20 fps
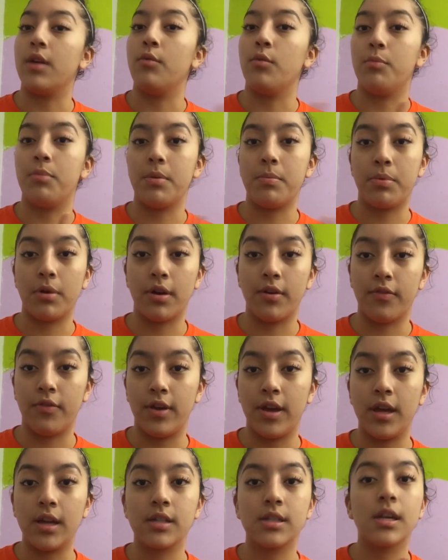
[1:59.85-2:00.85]
it will be
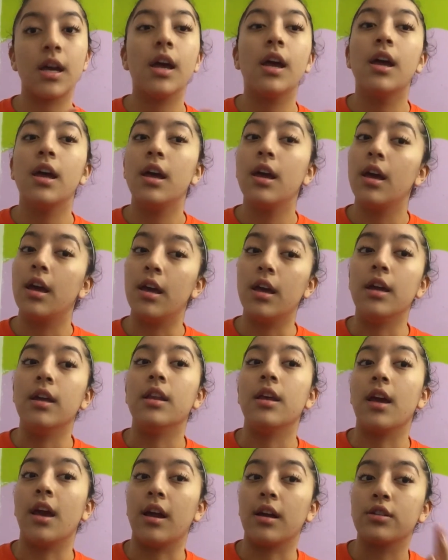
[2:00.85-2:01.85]
perfect.
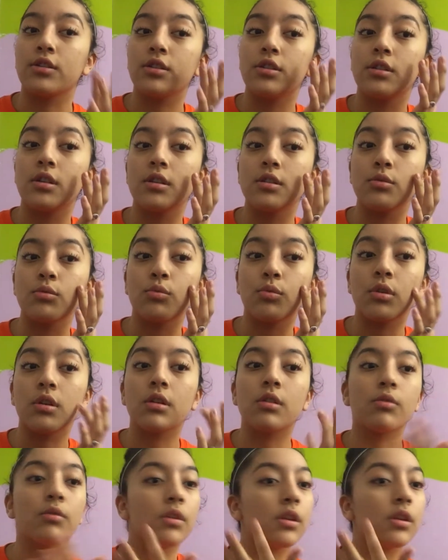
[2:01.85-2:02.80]
And it actually does work